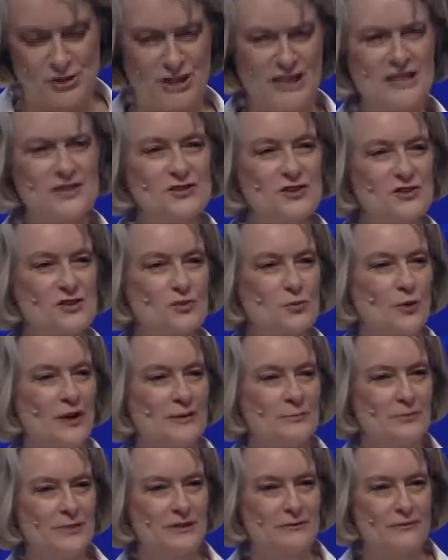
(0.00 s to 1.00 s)
Jesus
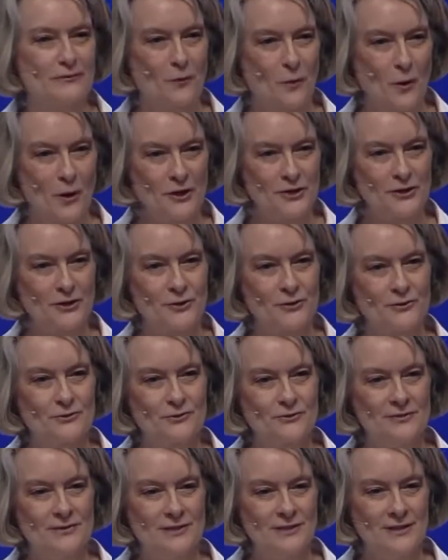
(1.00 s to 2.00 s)
went before
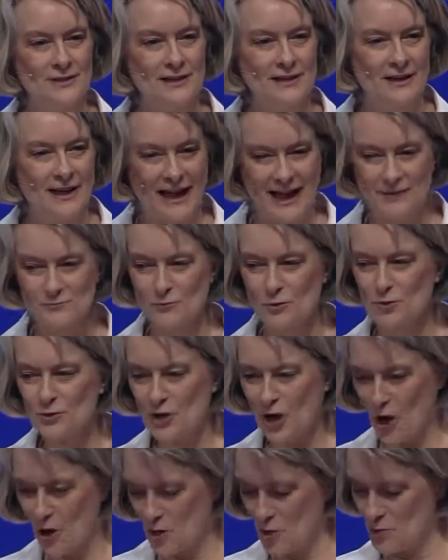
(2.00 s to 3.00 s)
you and will
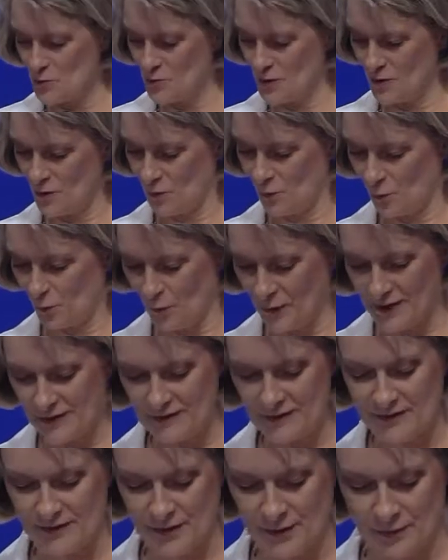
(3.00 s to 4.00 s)
go
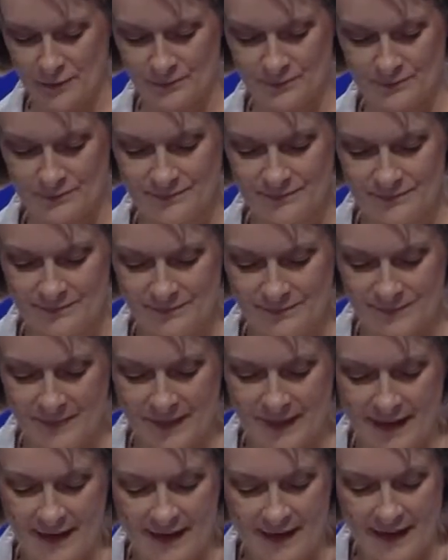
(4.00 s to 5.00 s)
with you."
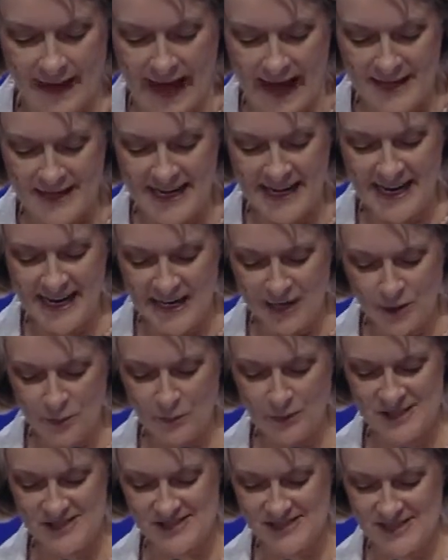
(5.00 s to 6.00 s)
And
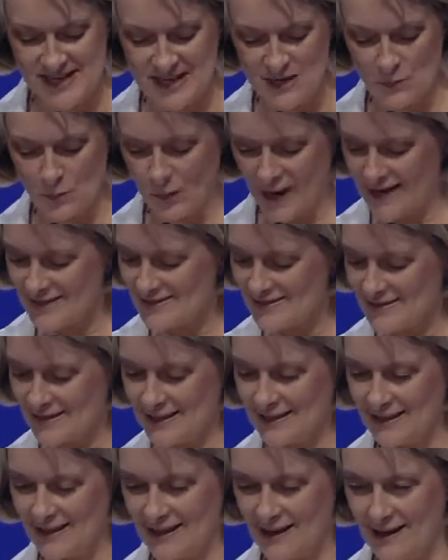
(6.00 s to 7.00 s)
here we see
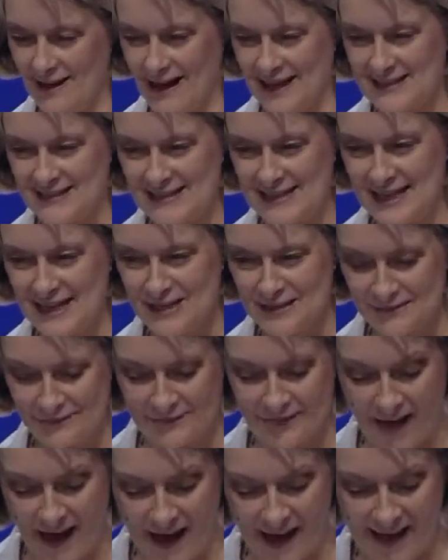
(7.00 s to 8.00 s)
Wesley
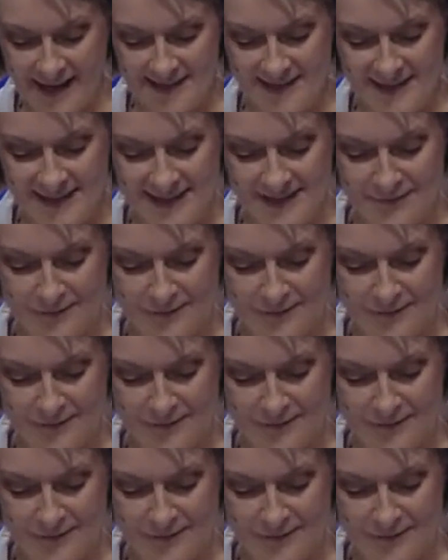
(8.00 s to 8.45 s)
identifying